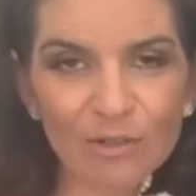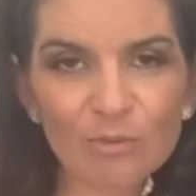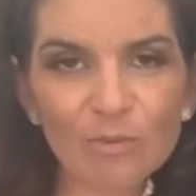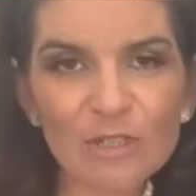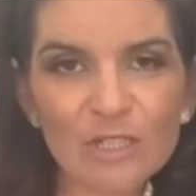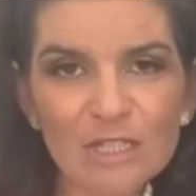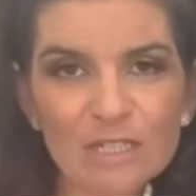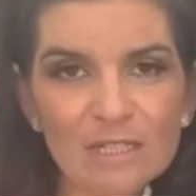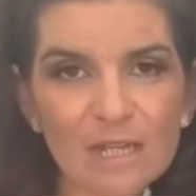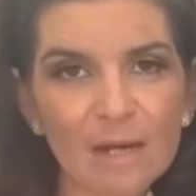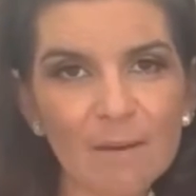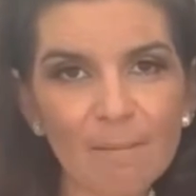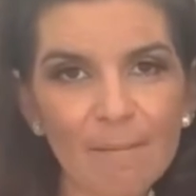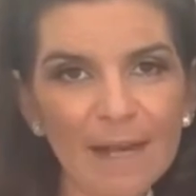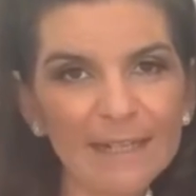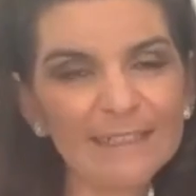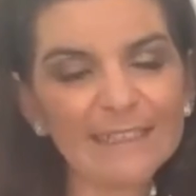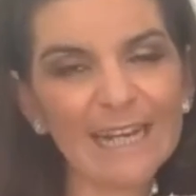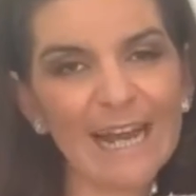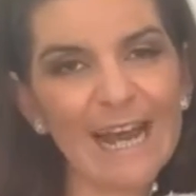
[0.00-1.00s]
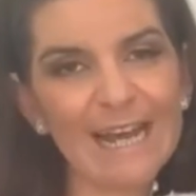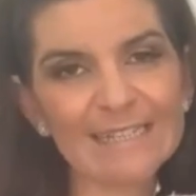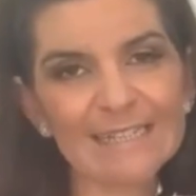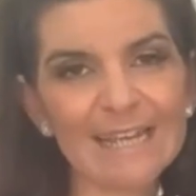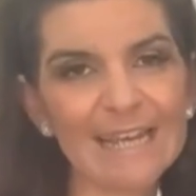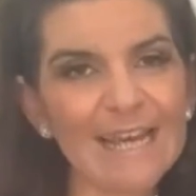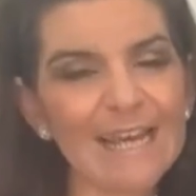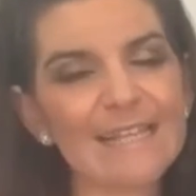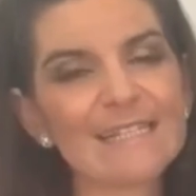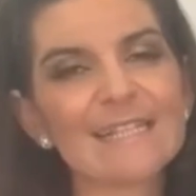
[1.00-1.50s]
We're just going to mash it as it
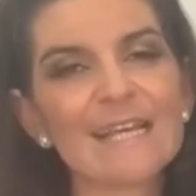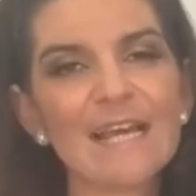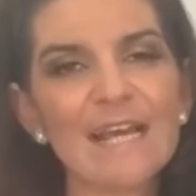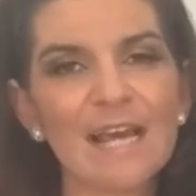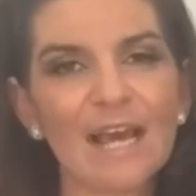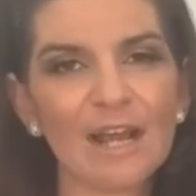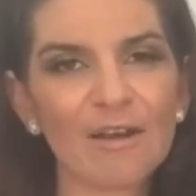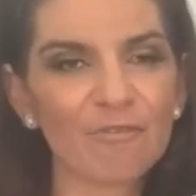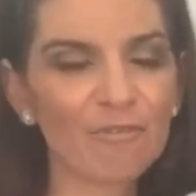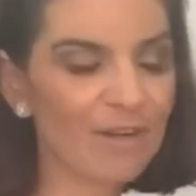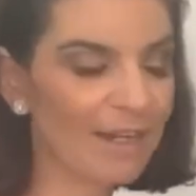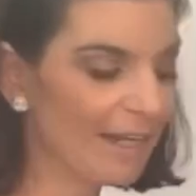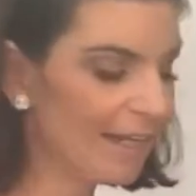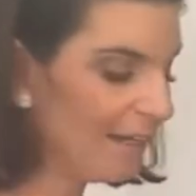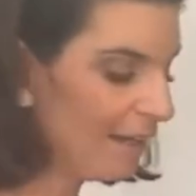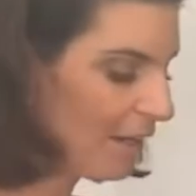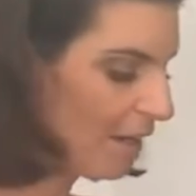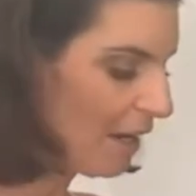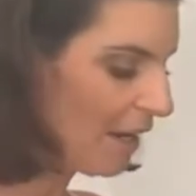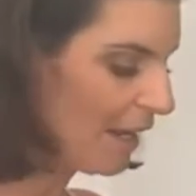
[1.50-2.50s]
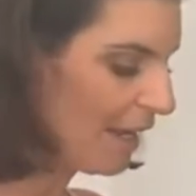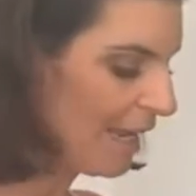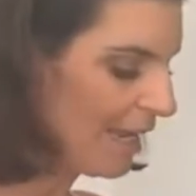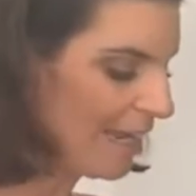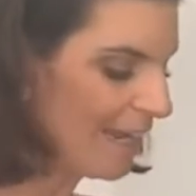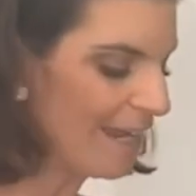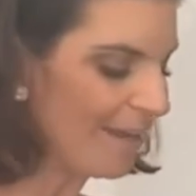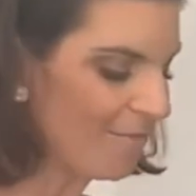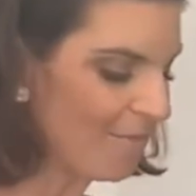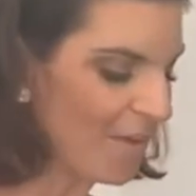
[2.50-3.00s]
is and really
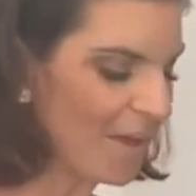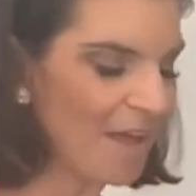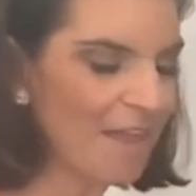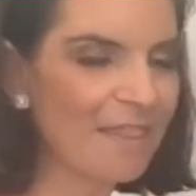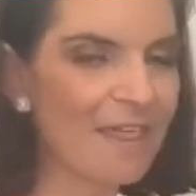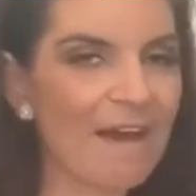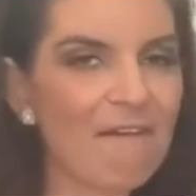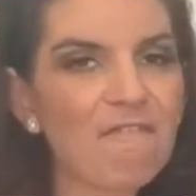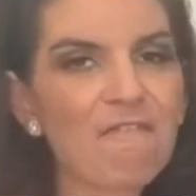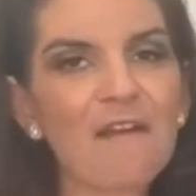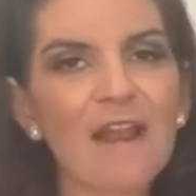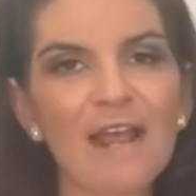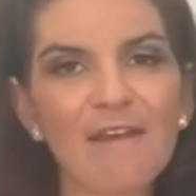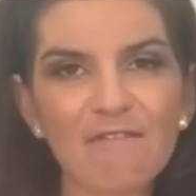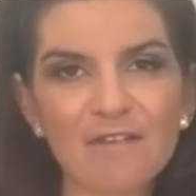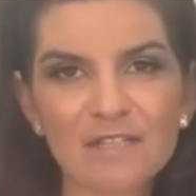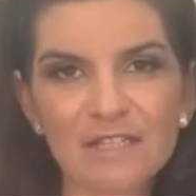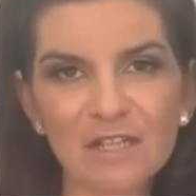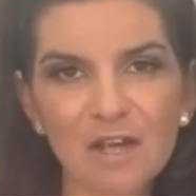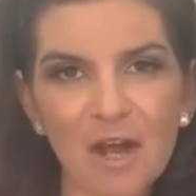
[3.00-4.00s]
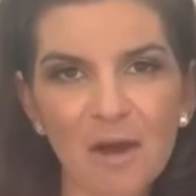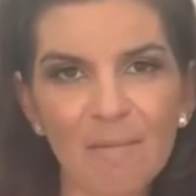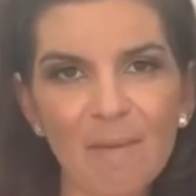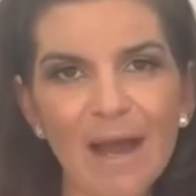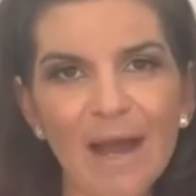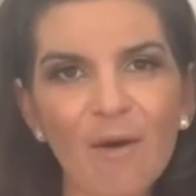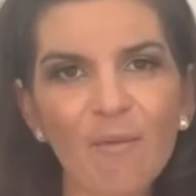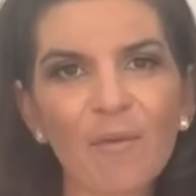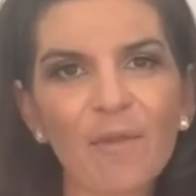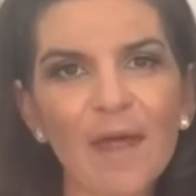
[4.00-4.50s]
leave that flavour to come
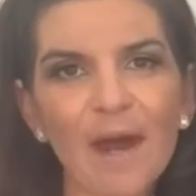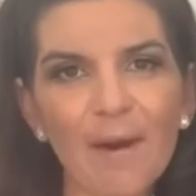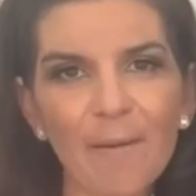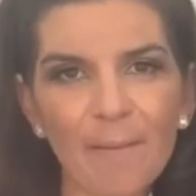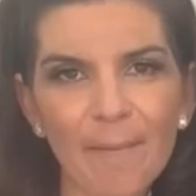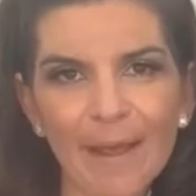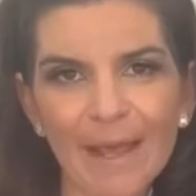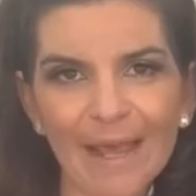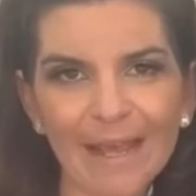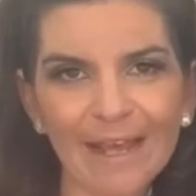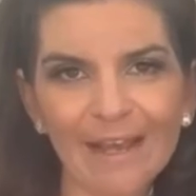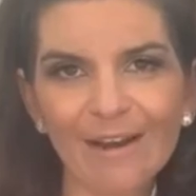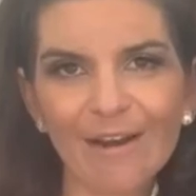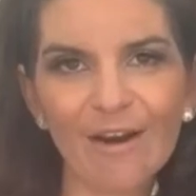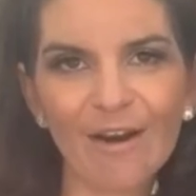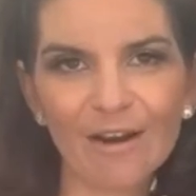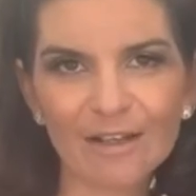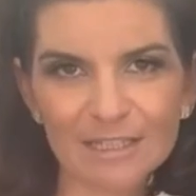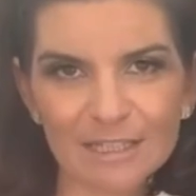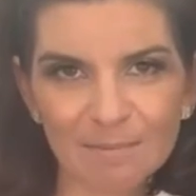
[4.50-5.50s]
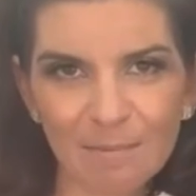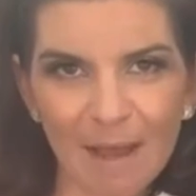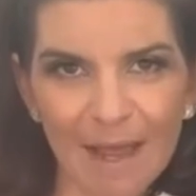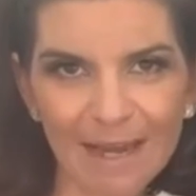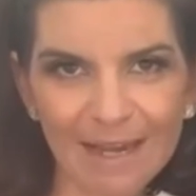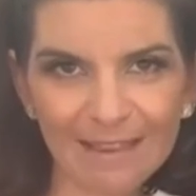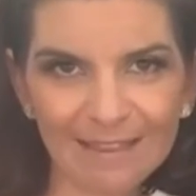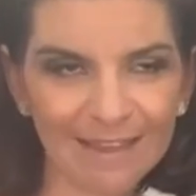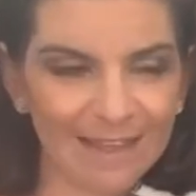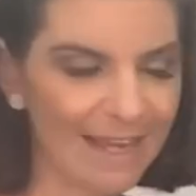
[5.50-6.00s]
out without being enhanced by
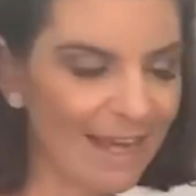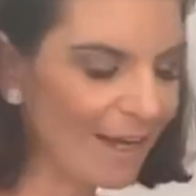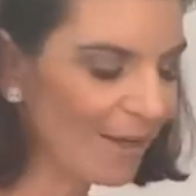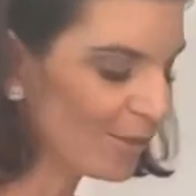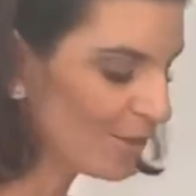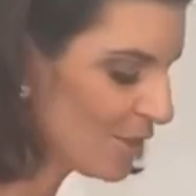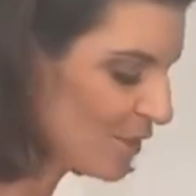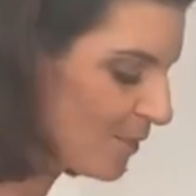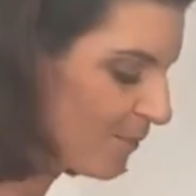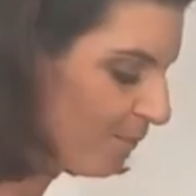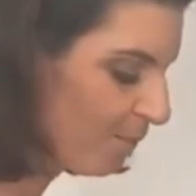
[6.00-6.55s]
anything else.